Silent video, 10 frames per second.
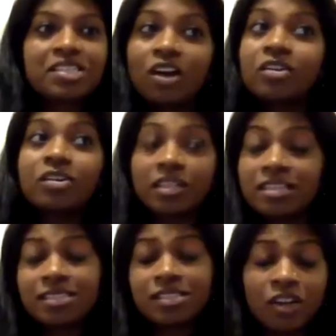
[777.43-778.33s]

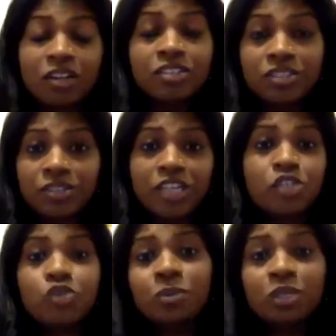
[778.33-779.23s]
to
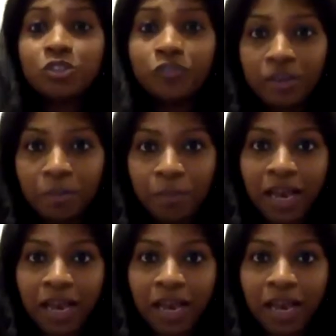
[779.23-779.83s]
create too much of an